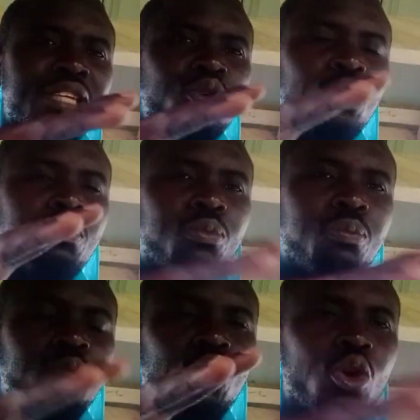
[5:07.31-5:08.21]
It's going to
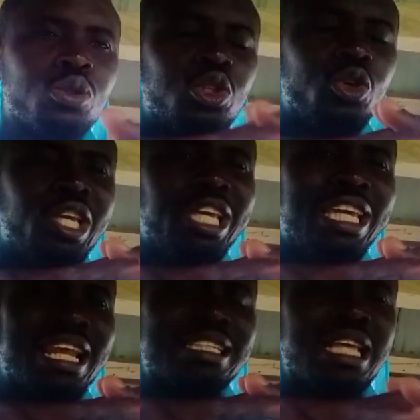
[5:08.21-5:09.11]
close you
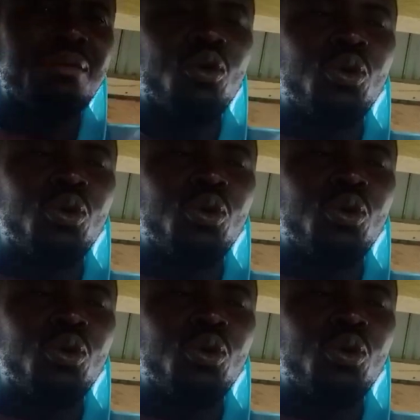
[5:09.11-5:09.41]
in as time